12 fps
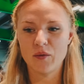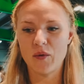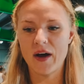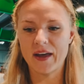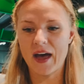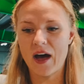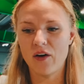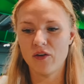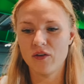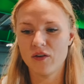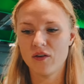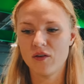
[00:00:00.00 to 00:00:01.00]

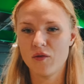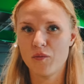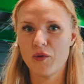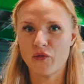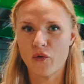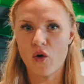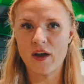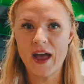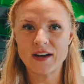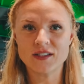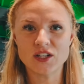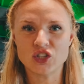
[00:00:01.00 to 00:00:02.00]
workout before
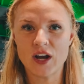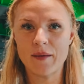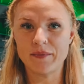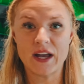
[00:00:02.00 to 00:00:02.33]
getting to the gym,